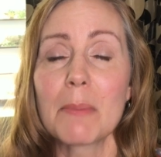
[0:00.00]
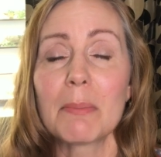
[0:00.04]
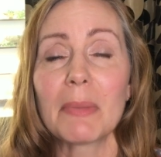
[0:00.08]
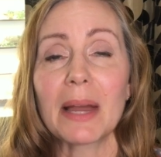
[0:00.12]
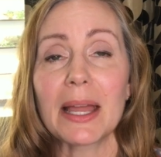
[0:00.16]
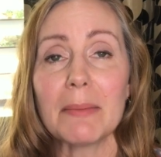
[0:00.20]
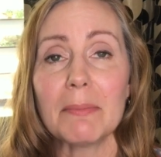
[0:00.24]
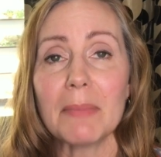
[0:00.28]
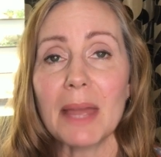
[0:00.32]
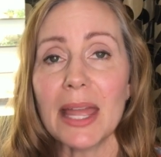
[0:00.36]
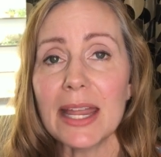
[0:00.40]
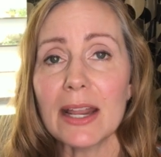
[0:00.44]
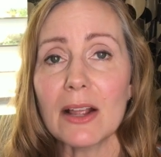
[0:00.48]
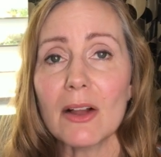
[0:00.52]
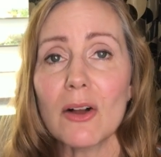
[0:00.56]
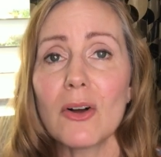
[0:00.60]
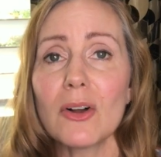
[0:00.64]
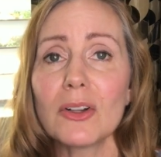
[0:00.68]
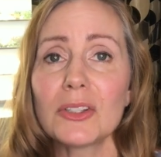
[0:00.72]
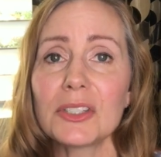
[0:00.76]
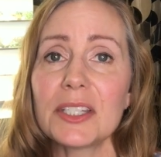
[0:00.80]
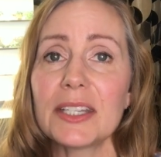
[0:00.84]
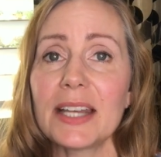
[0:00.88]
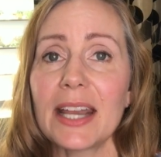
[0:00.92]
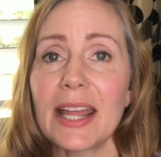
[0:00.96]
My main
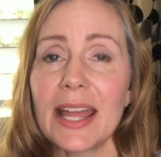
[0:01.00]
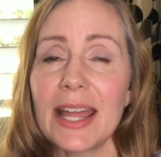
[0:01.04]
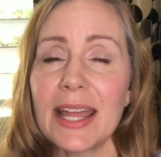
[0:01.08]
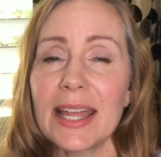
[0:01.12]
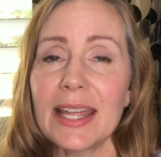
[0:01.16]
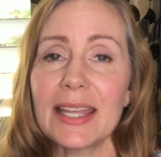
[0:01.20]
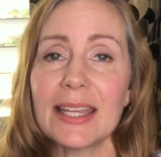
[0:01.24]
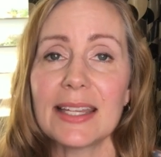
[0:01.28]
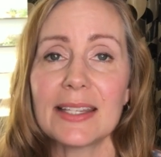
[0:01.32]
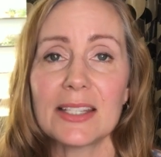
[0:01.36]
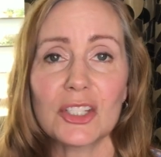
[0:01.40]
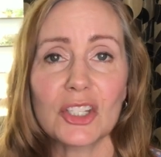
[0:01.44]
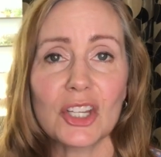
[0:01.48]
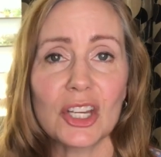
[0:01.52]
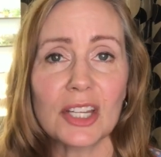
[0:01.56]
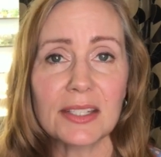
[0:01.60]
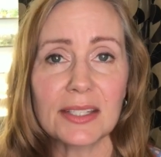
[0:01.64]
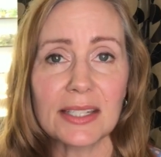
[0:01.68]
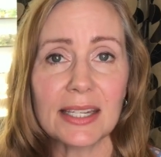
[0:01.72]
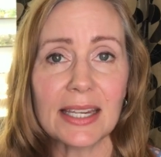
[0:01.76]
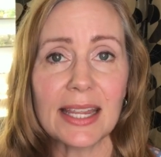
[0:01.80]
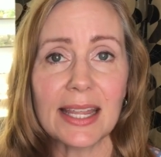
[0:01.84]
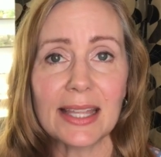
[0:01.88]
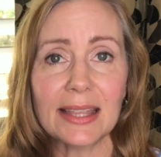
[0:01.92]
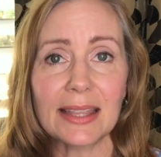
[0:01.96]
goal today is
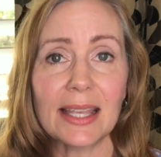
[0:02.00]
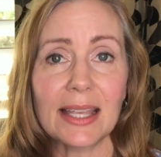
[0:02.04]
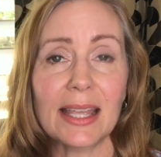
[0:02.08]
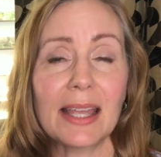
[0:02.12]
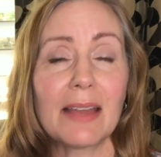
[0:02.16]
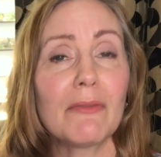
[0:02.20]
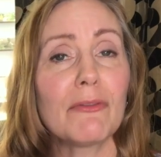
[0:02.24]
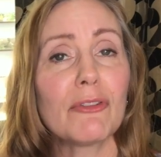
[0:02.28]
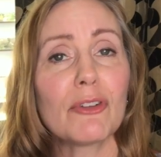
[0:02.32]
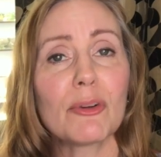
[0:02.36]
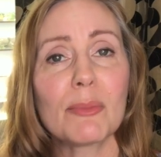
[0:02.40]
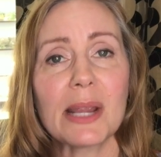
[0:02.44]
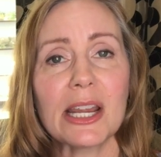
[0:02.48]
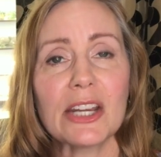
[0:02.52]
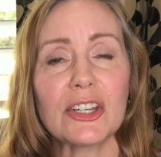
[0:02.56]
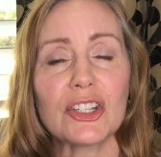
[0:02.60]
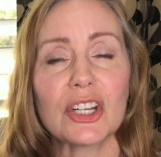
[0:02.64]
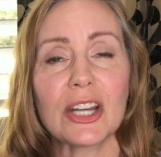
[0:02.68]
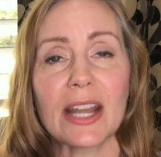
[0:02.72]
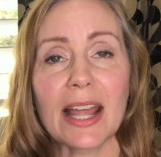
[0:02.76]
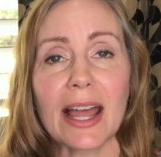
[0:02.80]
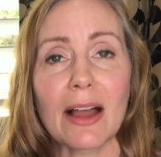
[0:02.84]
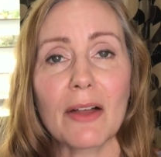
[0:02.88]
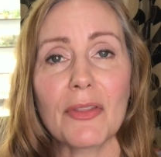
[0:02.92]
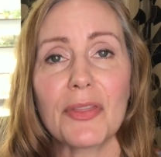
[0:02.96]
just to get the
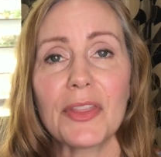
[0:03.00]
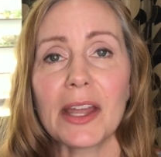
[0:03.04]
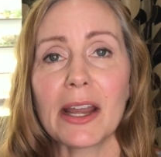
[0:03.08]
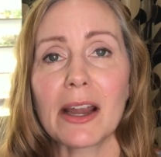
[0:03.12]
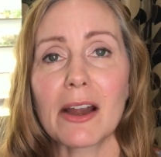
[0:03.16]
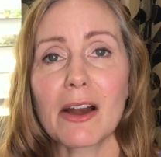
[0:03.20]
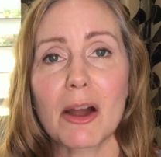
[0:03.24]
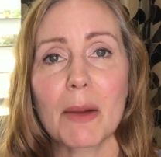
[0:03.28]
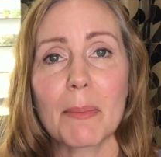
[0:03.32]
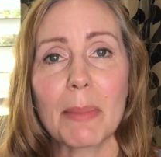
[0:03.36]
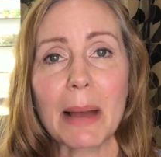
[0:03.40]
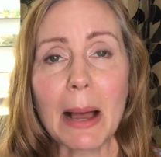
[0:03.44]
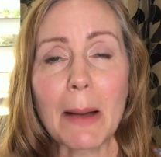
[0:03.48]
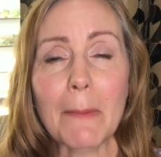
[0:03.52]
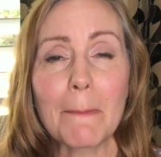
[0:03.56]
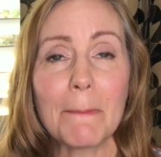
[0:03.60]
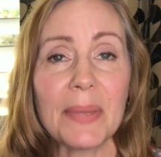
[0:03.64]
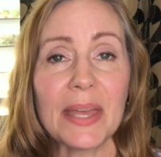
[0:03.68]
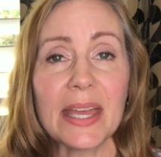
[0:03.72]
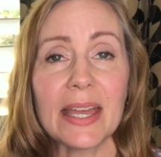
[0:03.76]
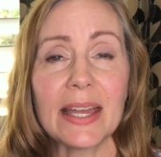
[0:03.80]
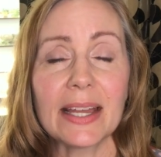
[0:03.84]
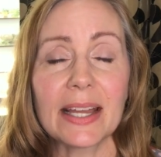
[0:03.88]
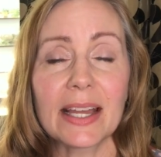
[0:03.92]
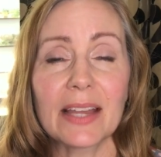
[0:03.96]
information out there about
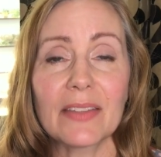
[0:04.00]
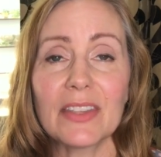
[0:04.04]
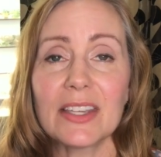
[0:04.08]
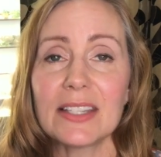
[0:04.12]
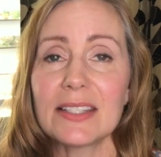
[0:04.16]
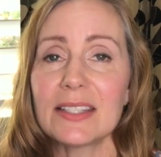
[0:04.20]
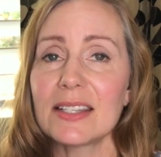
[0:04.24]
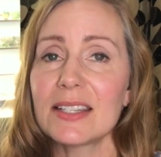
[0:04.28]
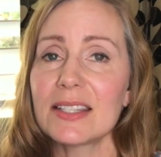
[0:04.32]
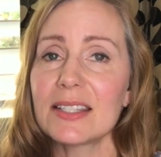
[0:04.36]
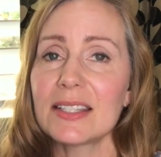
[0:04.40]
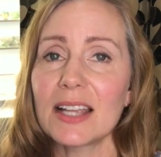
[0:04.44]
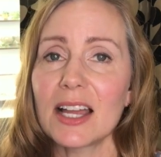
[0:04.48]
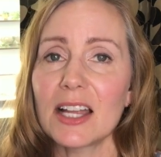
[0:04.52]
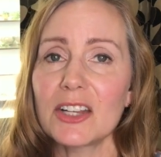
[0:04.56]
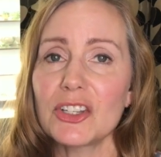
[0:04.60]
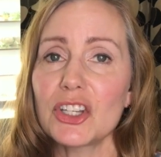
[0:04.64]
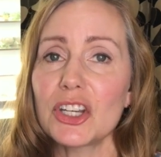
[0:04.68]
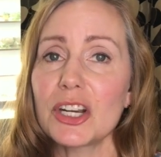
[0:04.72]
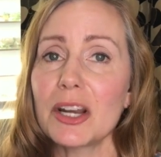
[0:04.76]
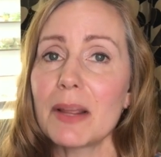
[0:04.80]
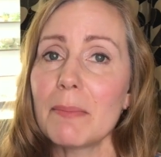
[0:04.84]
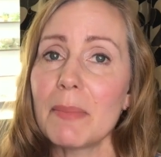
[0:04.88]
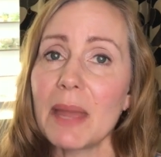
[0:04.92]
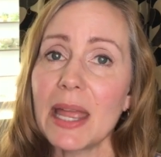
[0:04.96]
BIG. This is such
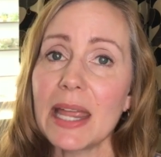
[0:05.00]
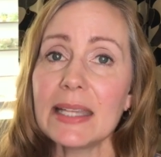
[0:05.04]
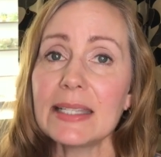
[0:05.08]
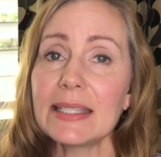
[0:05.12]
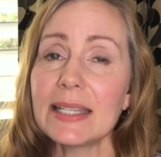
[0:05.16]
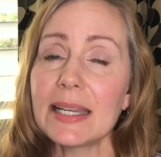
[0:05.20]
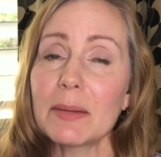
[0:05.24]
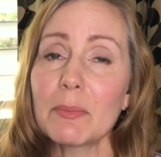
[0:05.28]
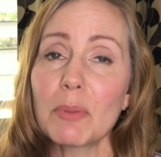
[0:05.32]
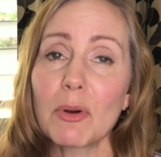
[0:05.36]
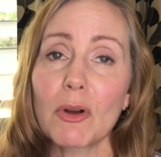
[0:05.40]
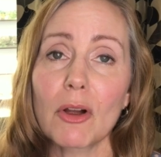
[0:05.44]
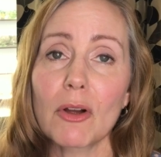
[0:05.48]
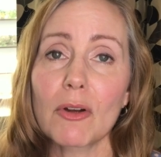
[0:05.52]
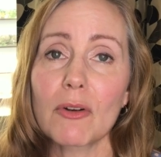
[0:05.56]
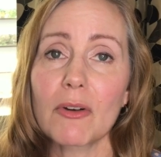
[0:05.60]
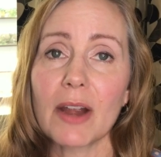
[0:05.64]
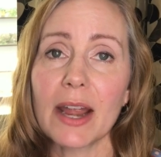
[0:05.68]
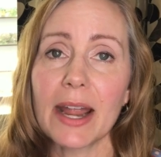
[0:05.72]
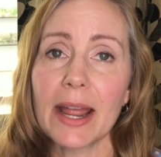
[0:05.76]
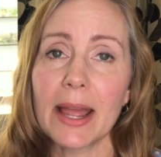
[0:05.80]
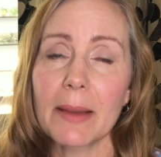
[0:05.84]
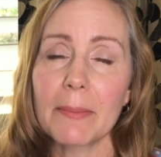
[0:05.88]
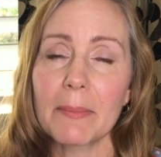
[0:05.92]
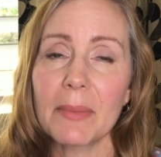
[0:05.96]
an amazing
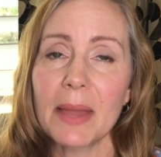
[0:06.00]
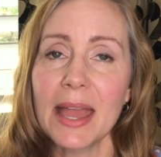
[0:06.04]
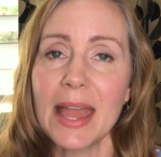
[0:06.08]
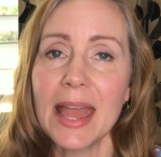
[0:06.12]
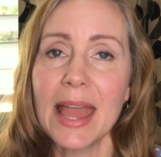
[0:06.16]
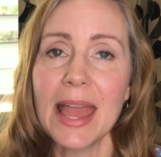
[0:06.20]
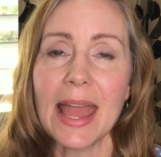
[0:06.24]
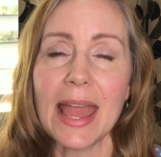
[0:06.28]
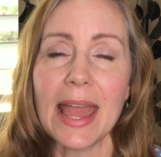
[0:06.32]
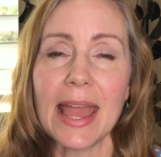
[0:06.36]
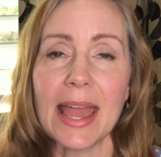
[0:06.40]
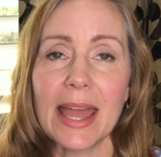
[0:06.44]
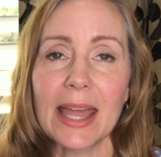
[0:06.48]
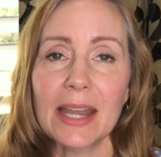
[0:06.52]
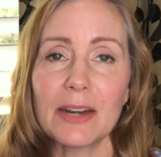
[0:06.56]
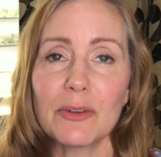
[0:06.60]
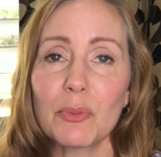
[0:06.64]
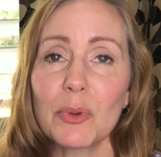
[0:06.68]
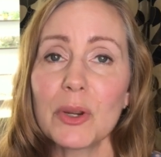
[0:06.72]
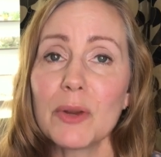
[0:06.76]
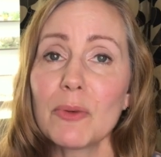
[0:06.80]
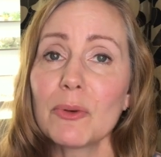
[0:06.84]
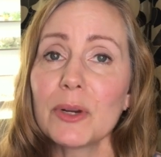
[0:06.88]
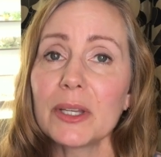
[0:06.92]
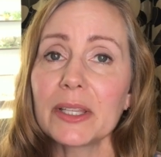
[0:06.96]
program, and
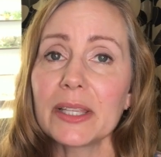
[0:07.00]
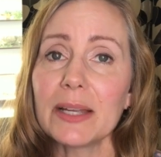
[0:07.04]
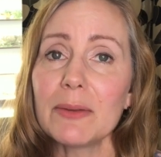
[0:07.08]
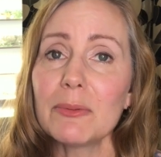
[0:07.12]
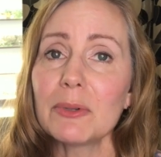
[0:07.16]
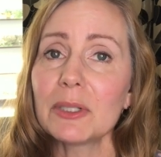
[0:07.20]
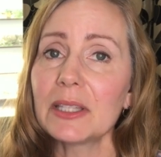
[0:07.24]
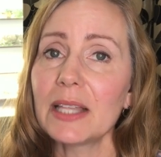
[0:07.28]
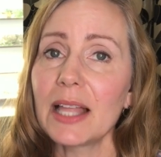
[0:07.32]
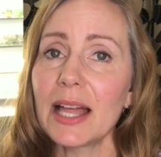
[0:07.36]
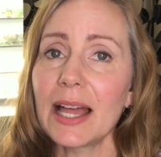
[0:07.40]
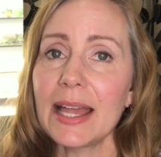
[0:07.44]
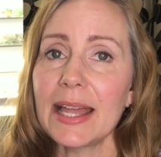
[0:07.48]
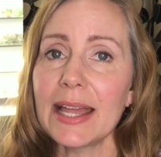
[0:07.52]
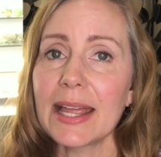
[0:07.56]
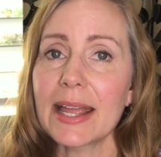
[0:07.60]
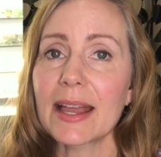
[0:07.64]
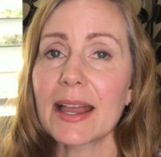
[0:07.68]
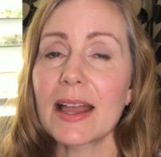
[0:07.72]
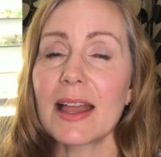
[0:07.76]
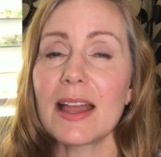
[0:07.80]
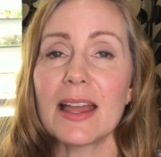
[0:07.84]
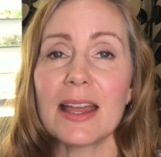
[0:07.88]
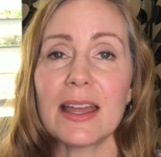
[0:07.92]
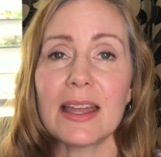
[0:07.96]
we really would like
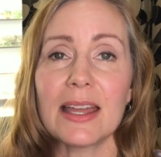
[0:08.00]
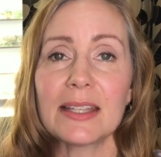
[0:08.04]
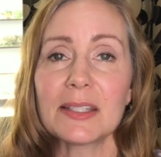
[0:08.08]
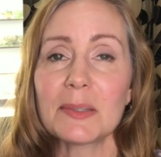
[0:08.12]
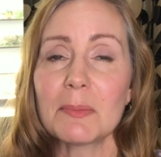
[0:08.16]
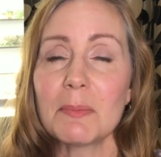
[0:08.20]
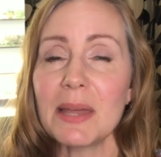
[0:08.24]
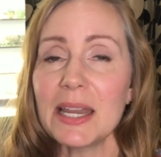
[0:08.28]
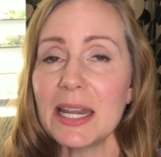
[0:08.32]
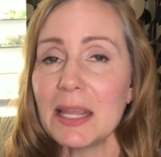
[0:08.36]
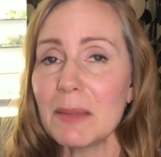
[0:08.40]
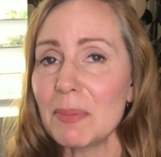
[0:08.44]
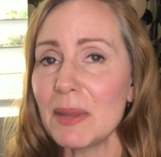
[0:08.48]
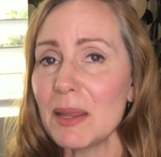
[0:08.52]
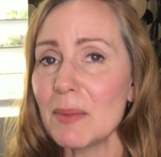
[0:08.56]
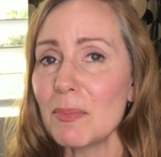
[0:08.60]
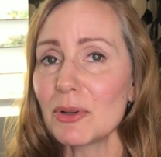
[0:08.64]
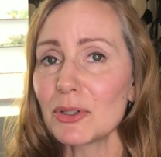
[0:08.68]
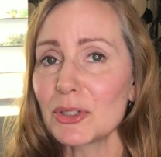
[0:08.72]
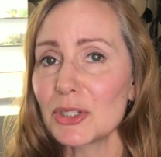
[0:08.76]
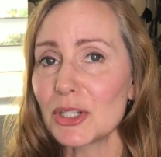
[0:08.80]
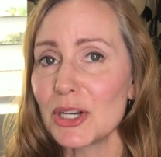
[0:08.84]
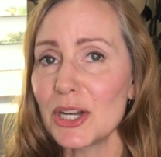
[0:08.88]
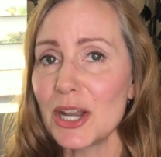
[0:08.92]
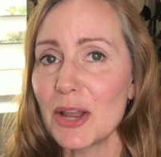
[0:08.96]
as many
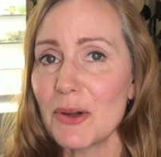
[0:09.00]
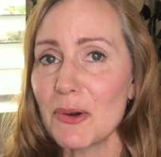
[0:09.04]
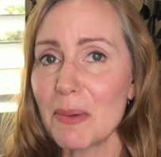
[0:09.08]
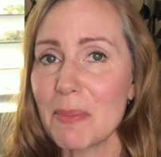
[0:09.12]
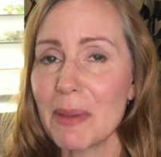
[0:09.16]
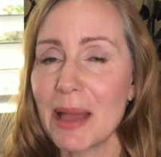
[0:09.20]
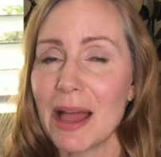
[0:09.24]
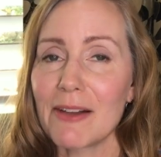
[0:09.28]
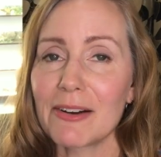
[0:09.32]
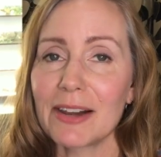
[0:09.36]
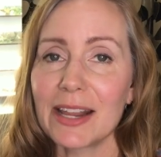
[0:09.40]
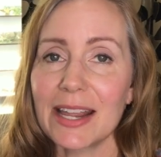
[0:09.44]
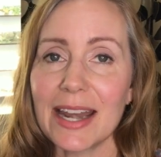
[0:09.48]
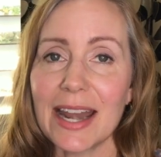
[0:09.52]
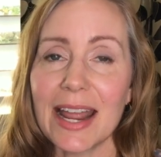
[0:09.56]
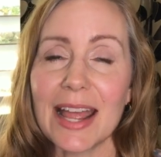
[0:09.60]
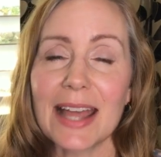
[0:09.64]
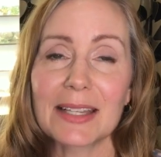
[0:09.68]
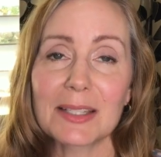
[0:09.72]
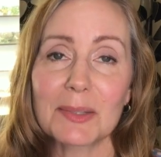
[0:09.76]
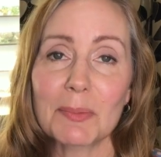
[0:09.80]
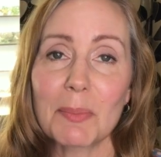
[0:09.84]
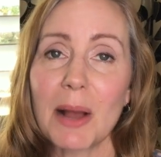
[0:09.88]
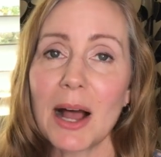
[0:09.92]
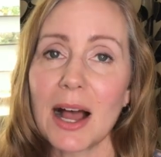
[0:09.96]
people to know about it
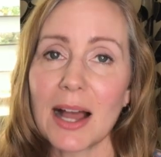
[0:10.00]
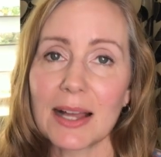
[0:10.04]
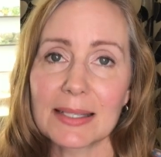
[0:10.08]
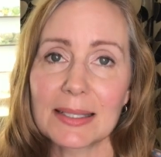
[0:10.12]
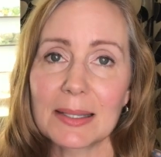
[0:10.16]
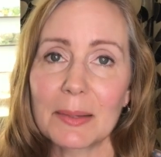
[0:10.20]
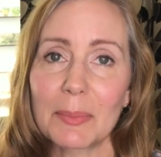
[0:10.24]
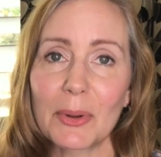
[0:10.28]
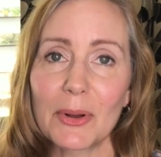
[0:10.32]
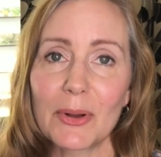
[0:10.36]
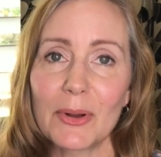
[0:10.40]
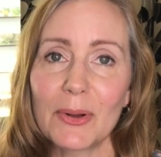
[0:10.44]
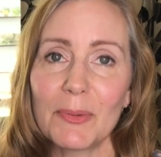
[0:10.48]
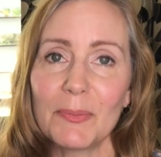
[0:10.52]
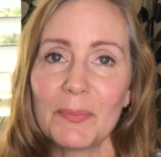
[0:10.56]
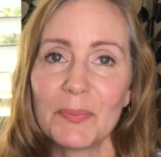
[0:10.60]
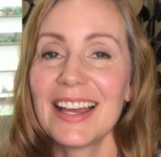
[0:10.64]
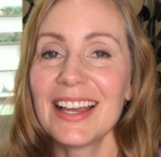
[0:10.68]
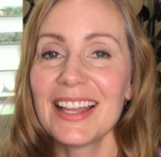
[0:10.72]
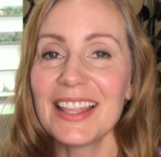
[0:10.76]
as possible.